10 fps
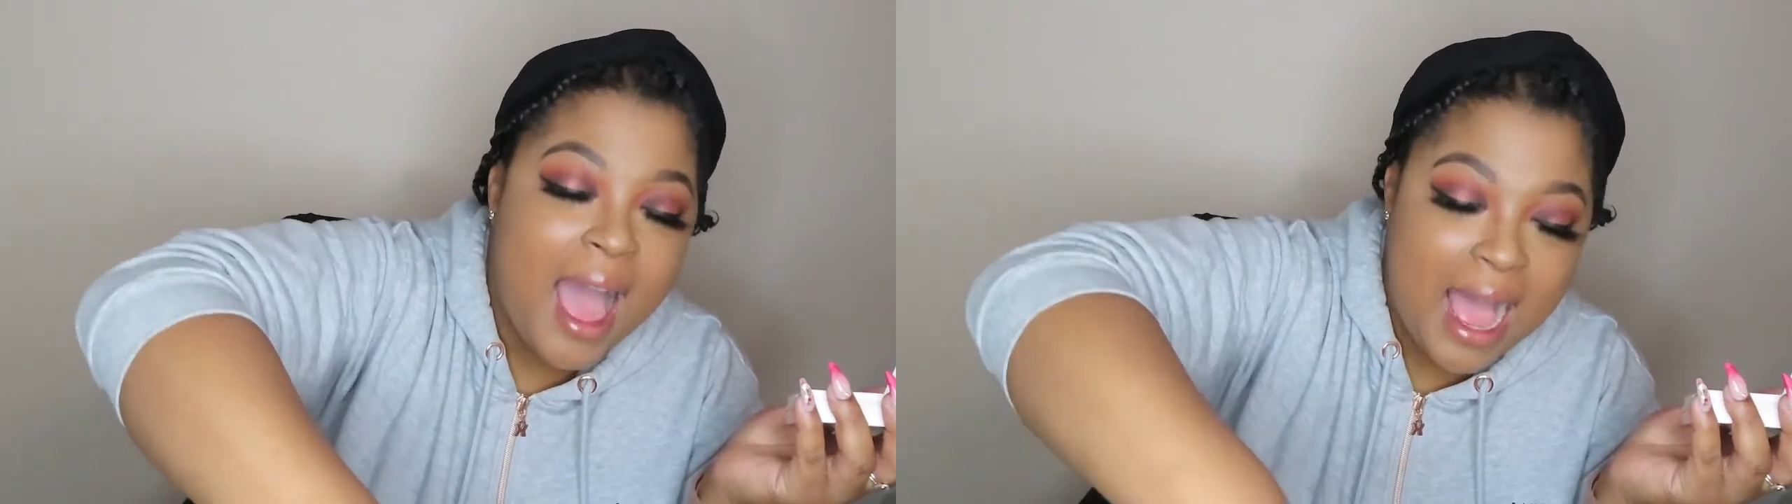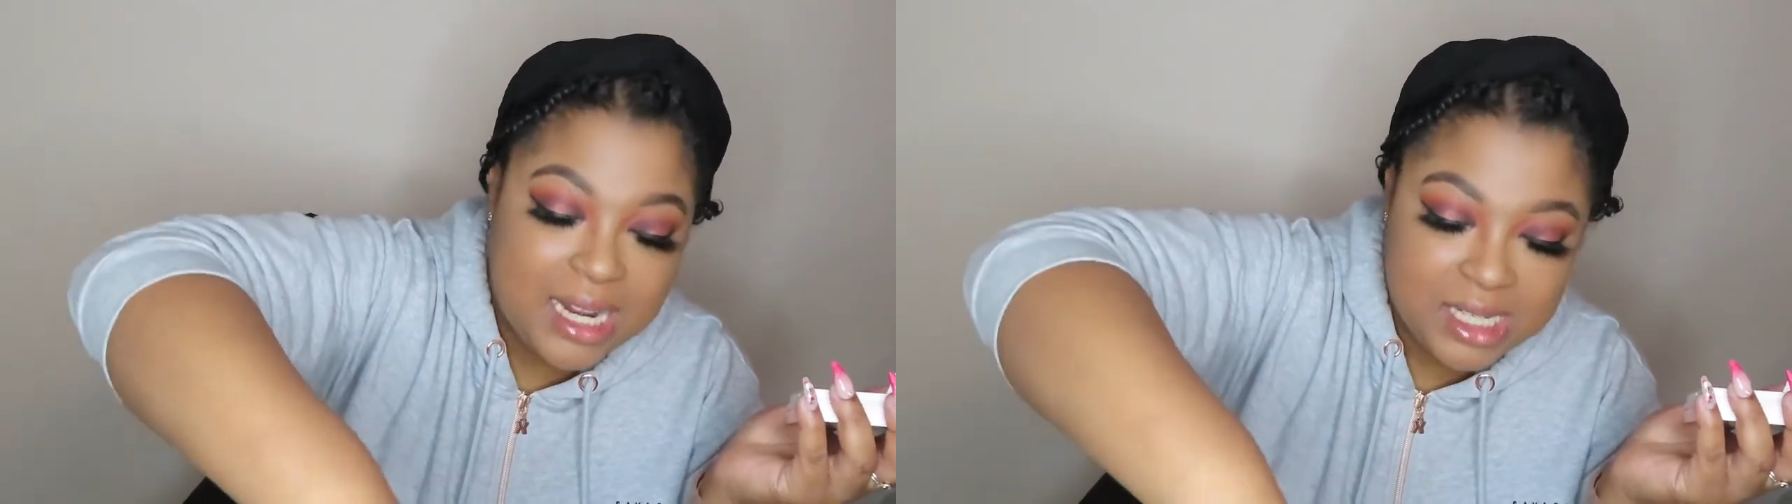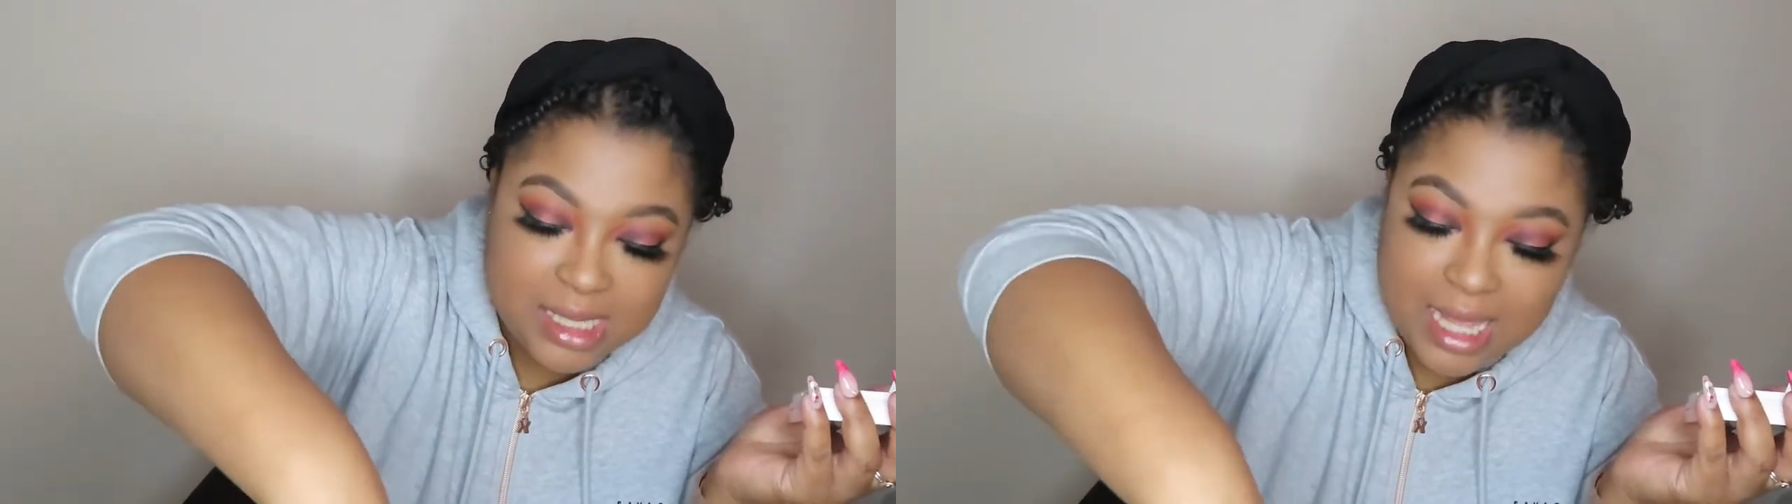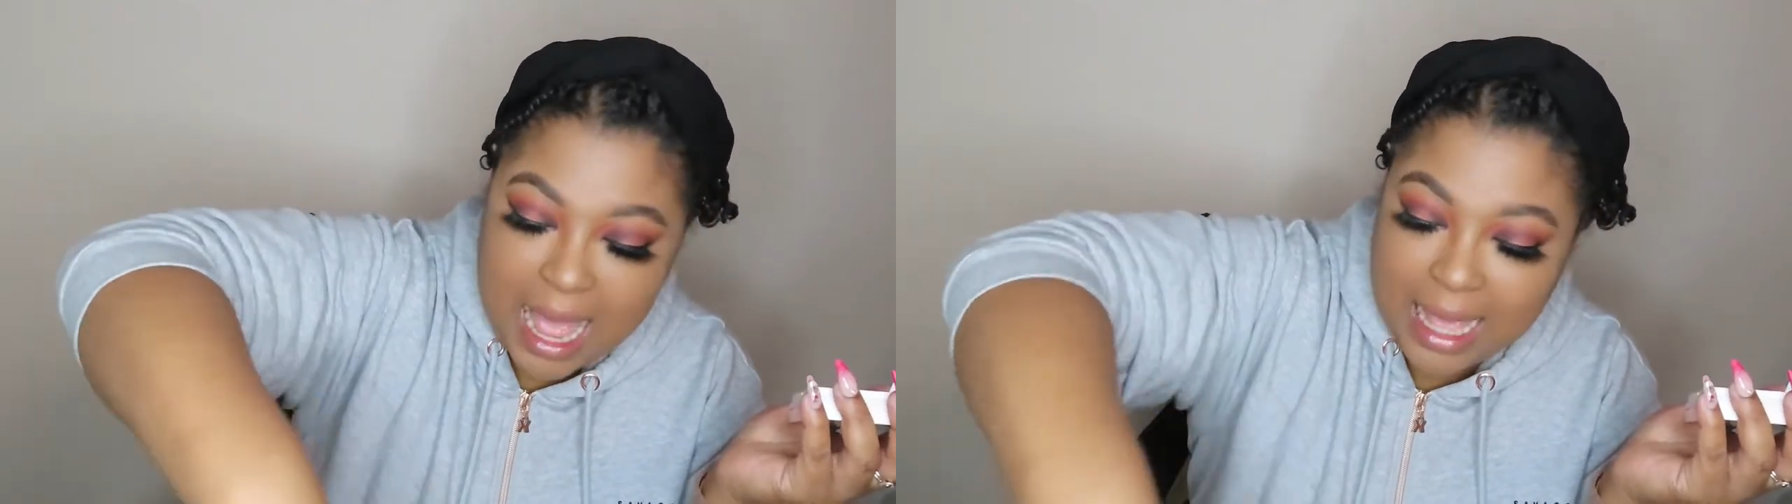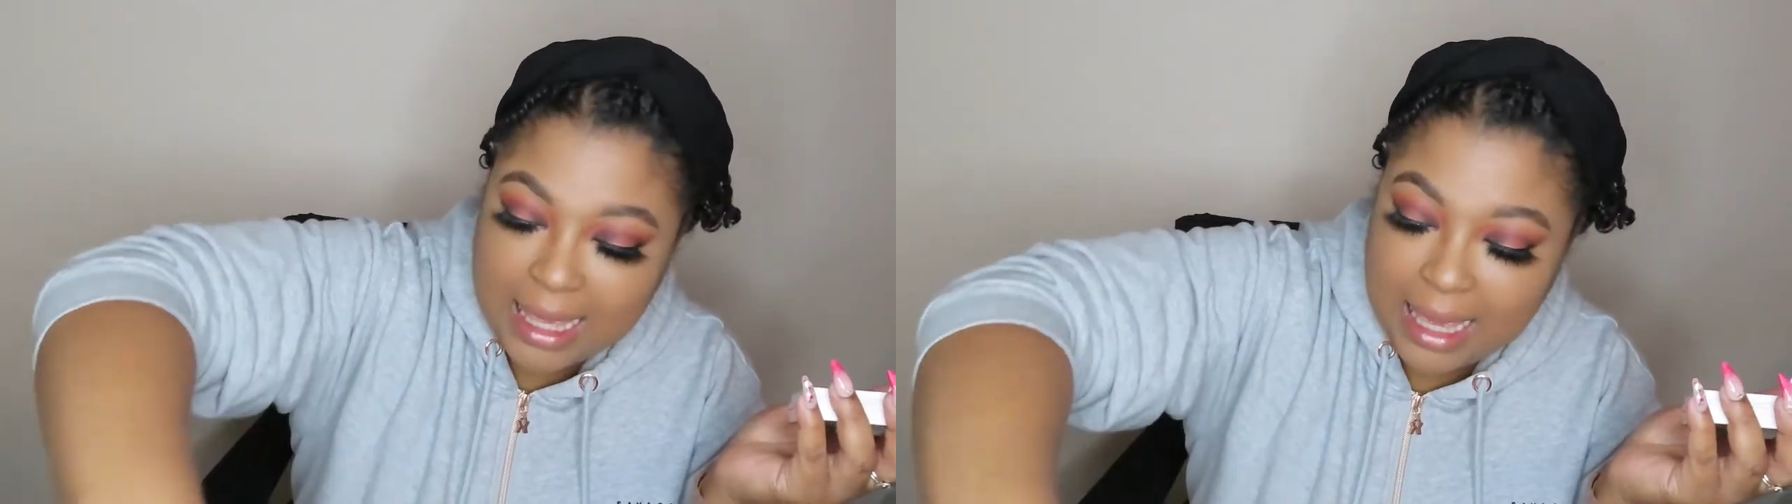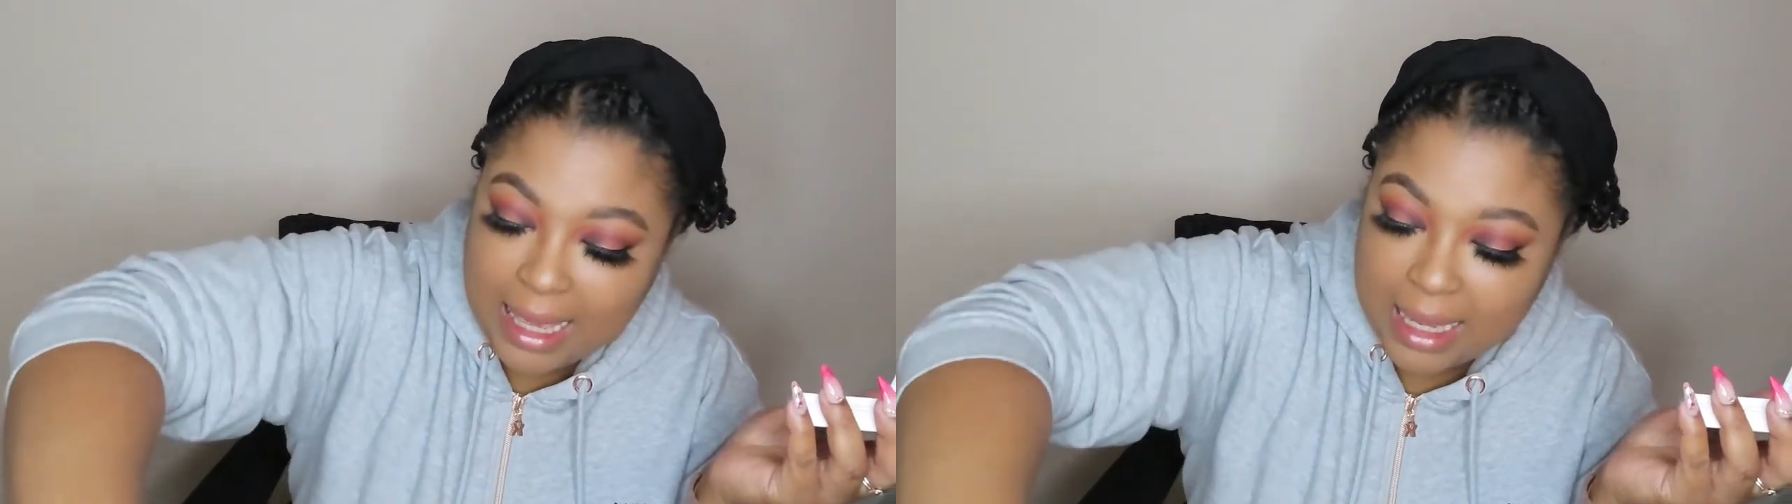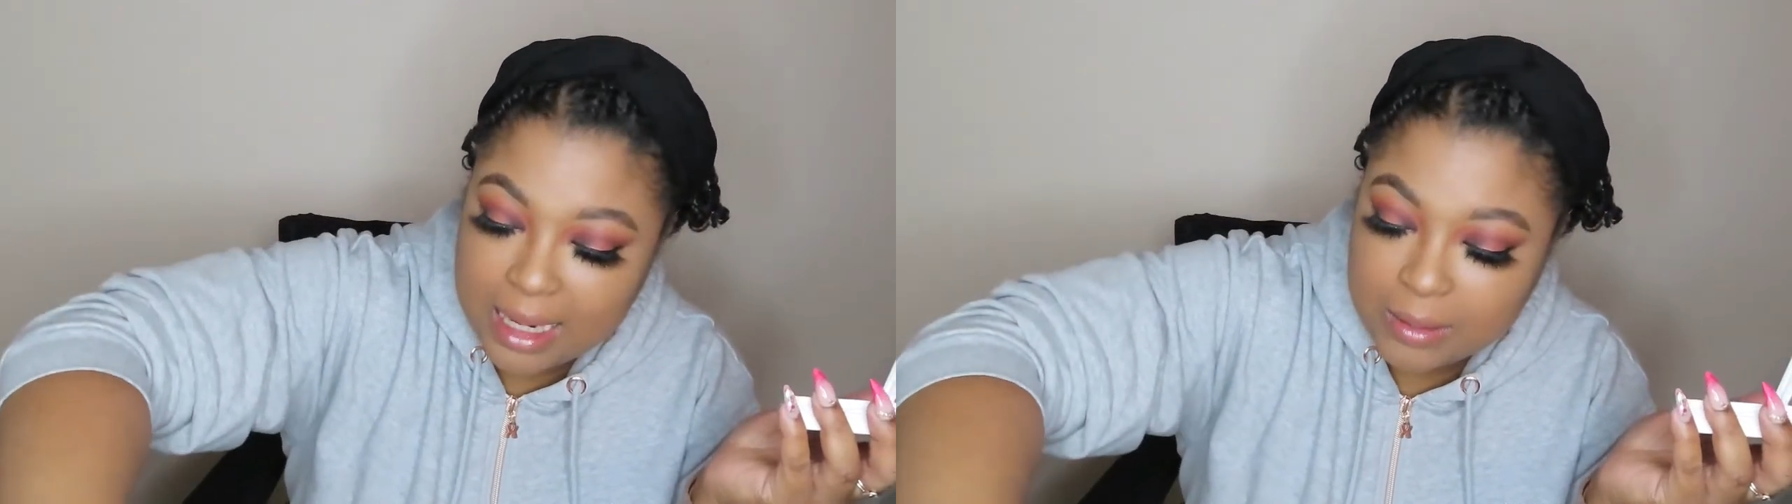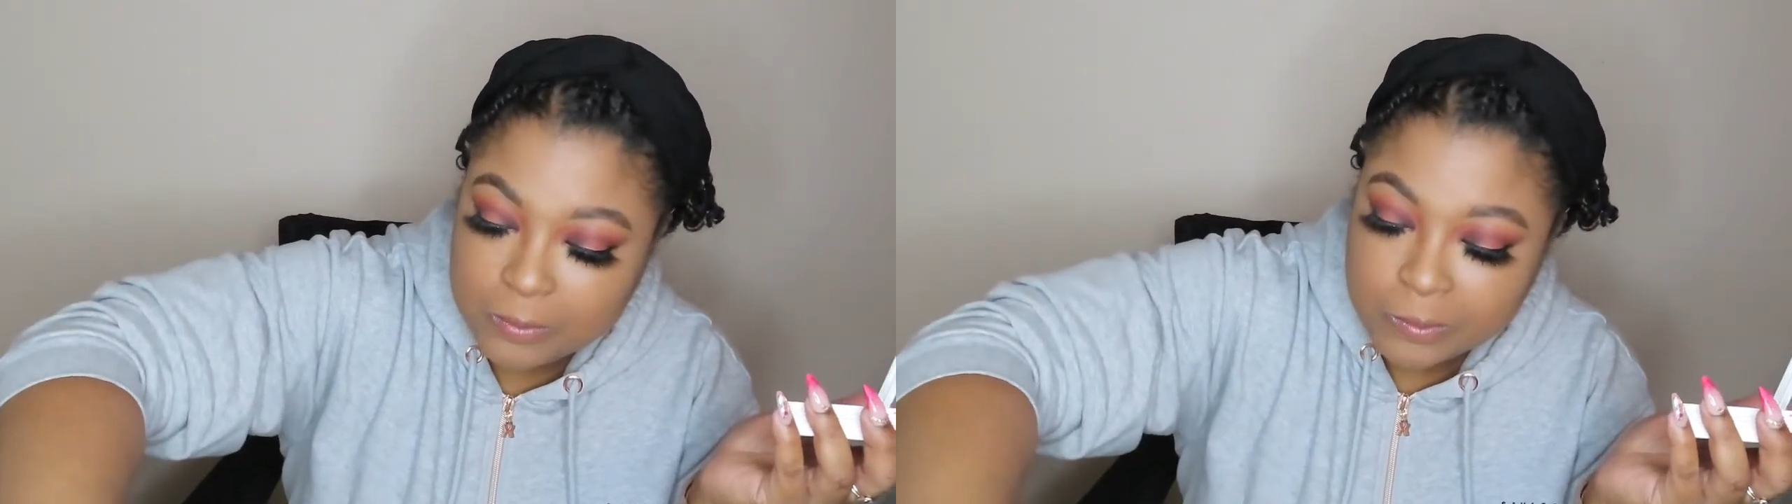I can't